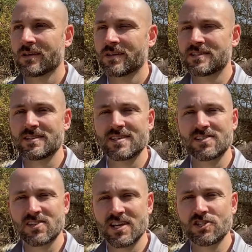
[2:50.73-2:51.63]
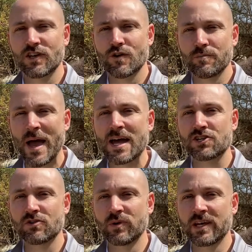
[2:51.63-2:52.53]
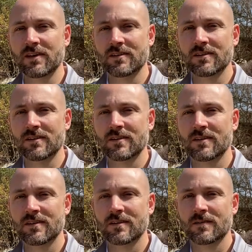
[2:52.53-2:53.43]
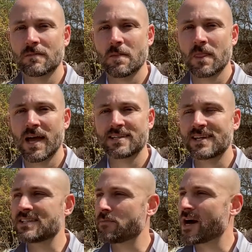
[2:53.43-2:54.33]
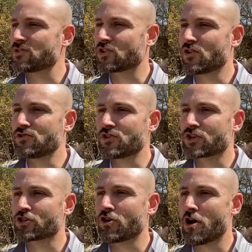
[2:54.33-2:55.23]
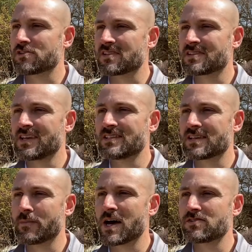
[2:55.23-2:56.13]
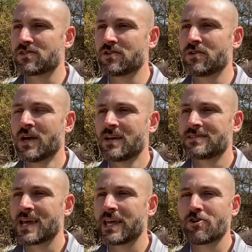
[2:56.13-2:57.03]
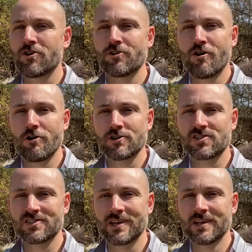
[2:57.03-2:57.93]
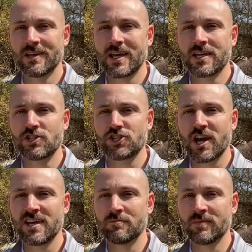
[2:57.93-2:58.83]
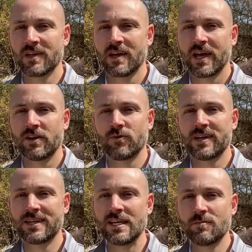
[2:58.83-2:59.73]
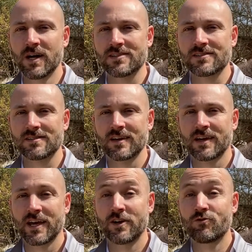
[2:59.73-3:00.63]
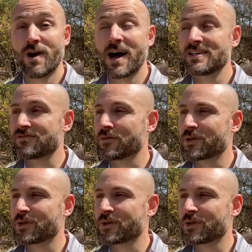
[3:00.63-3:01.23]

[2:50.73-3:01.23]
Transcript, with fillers: This is his teaching on Passion Week. As he's about to go to the cross, as he is about to take on our sin and shame and redeem us and rise from